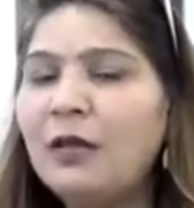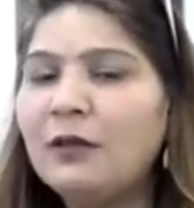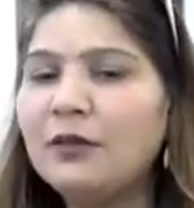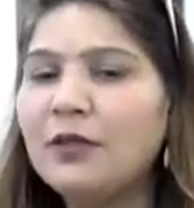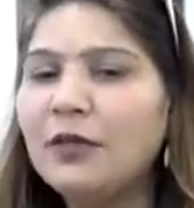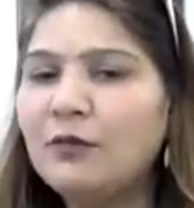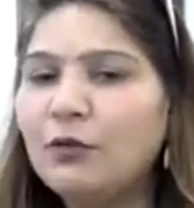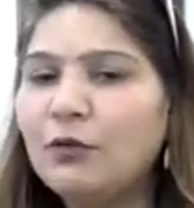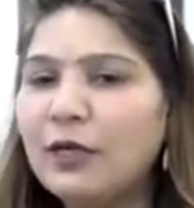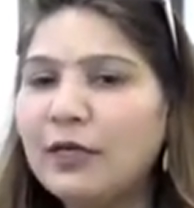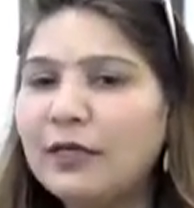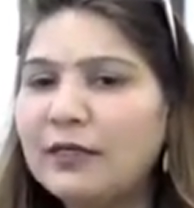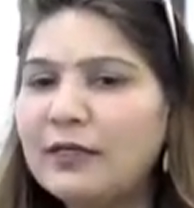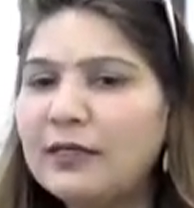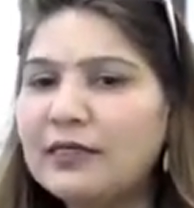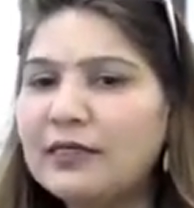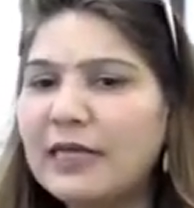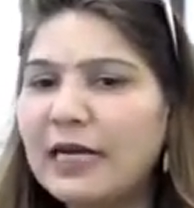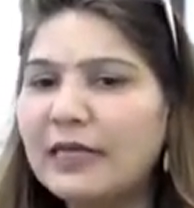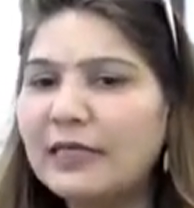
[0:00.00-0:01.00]
They would
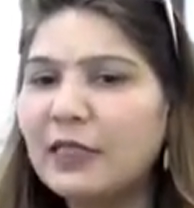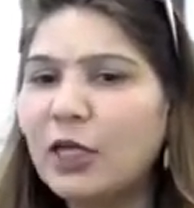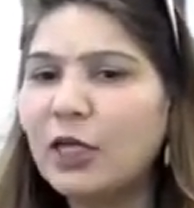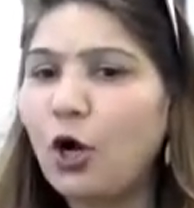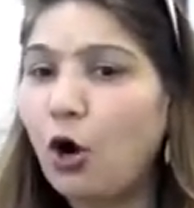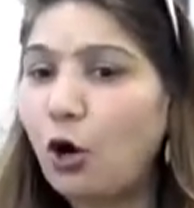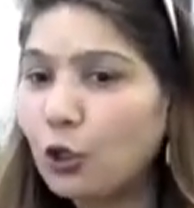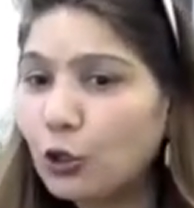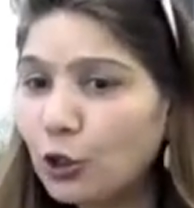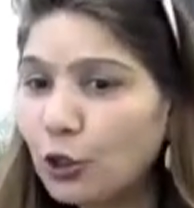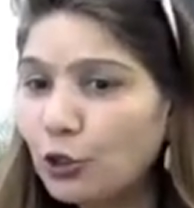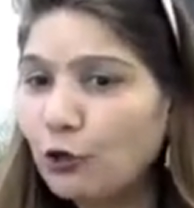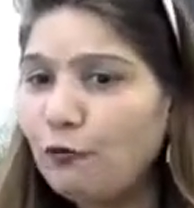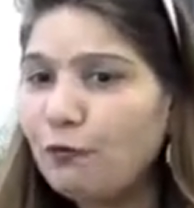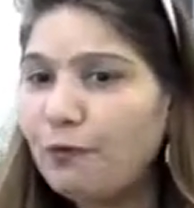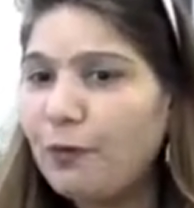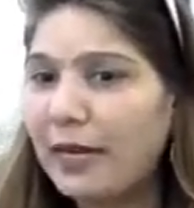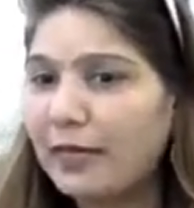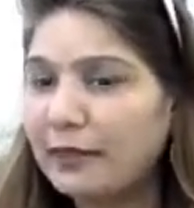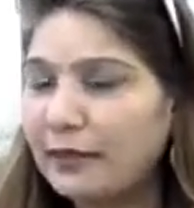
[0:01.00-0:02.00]
understand the order
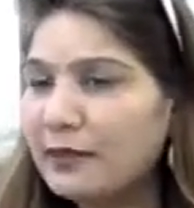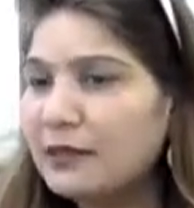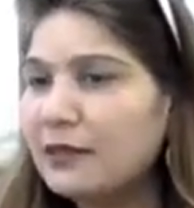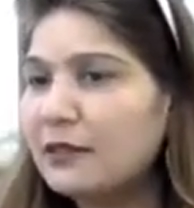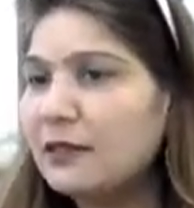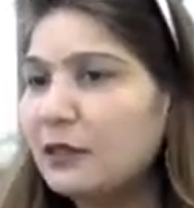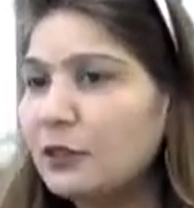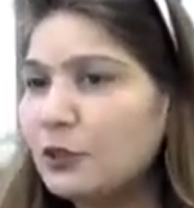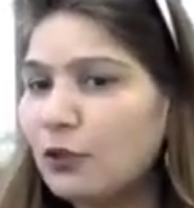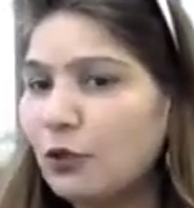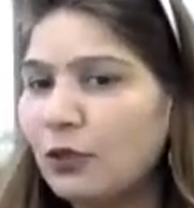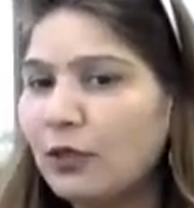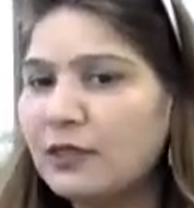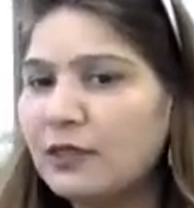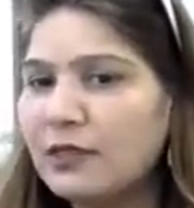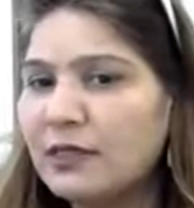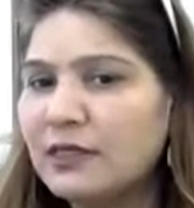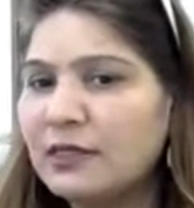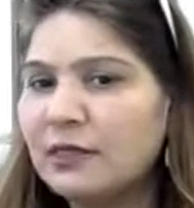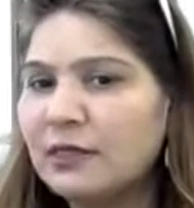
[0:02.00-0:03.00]
of planets in the solar
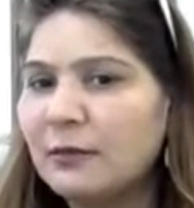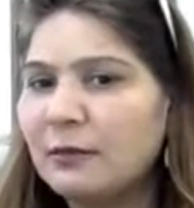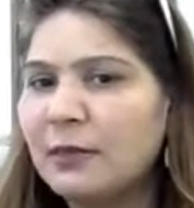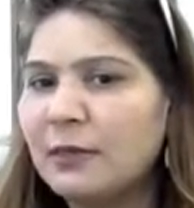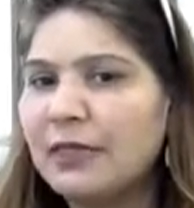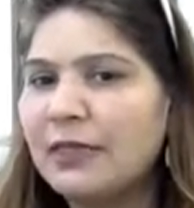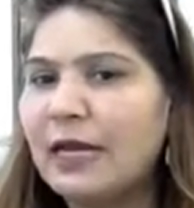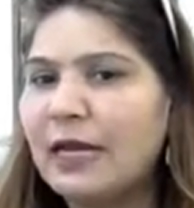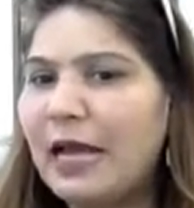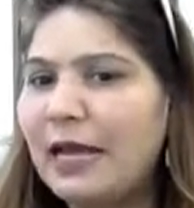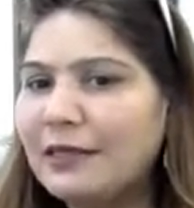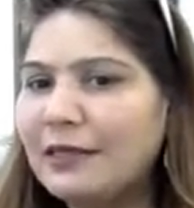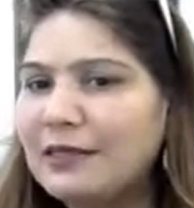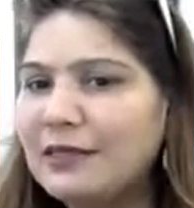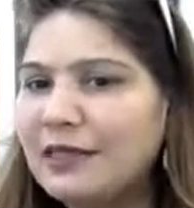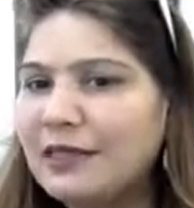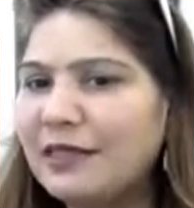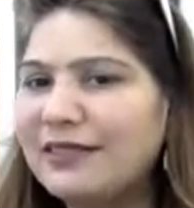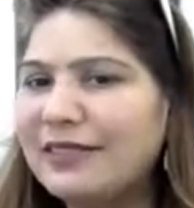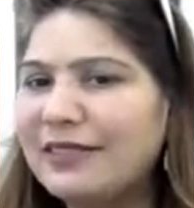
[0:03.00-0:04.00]
system, enhance
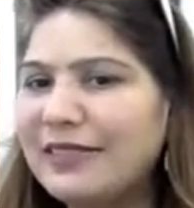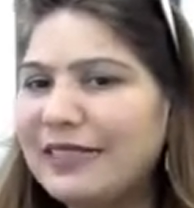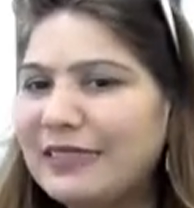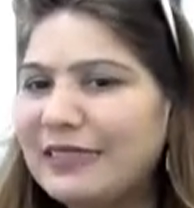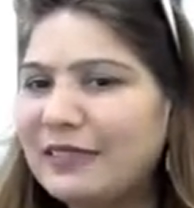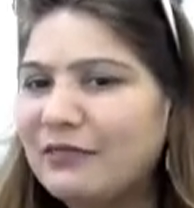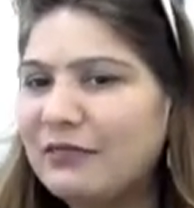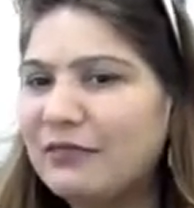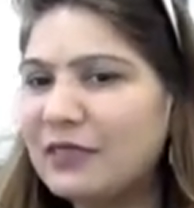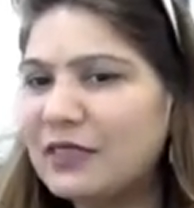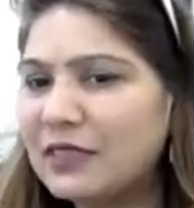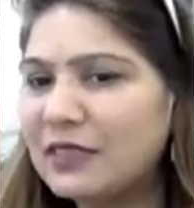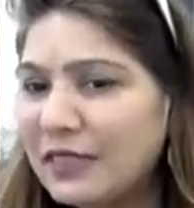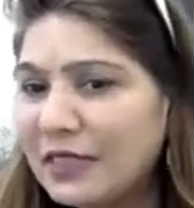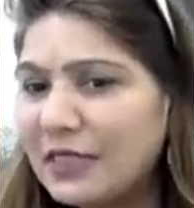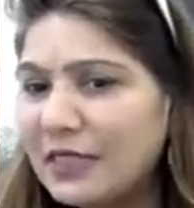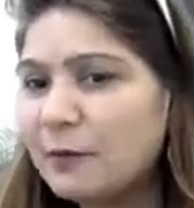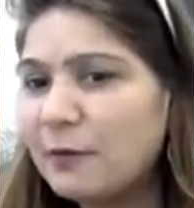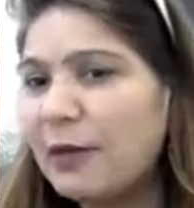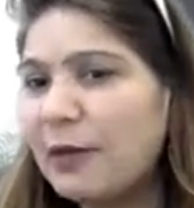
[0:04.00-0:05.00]
their creative
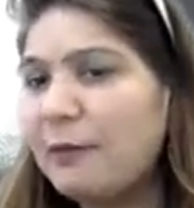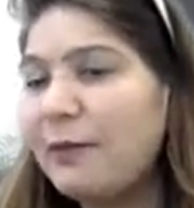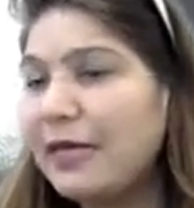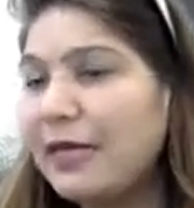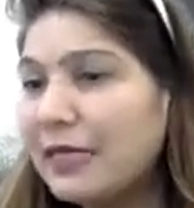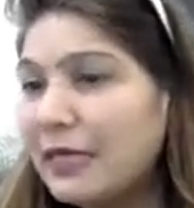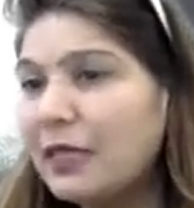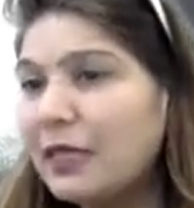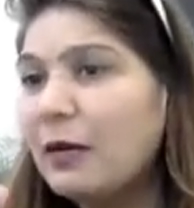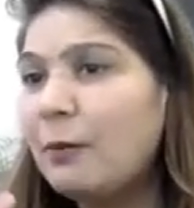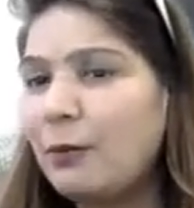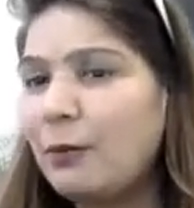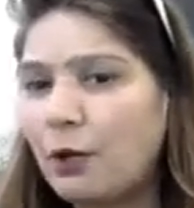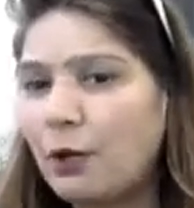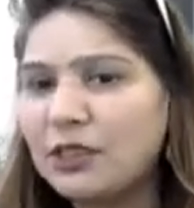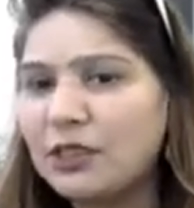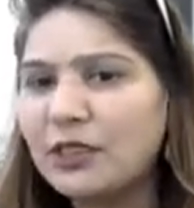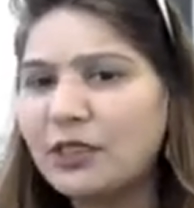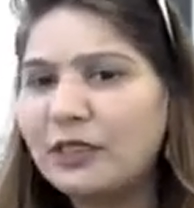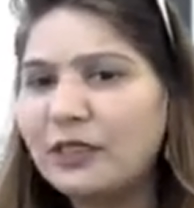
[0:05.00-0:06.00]
skills by making a
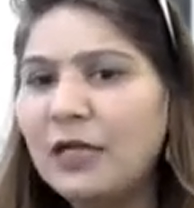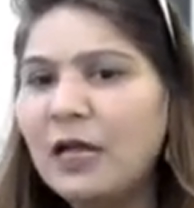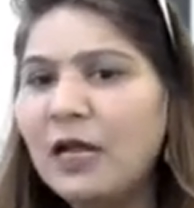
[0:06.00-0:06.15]
project,